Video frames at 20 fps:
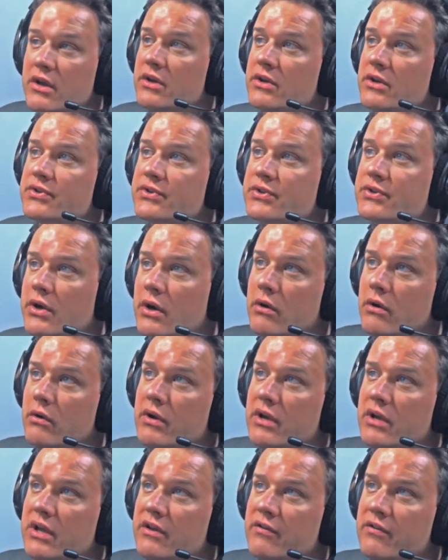
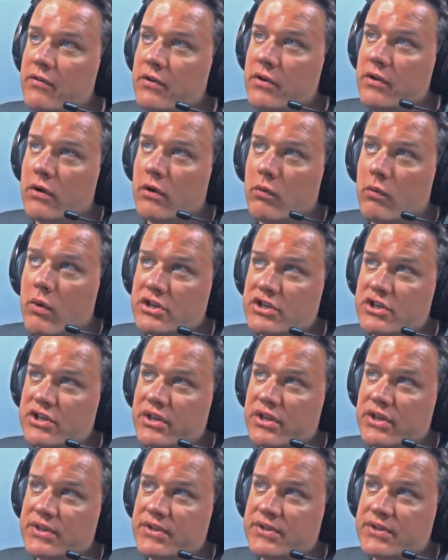So if you're
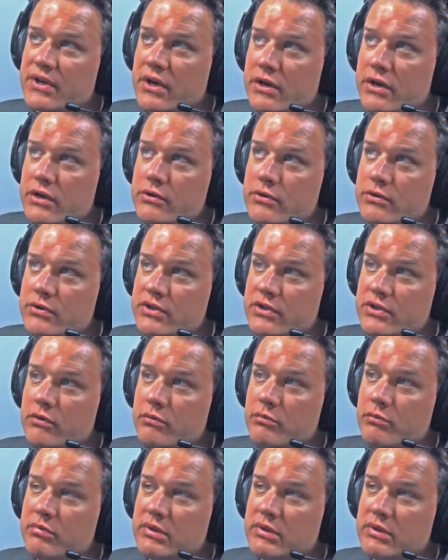watching this on YouTube,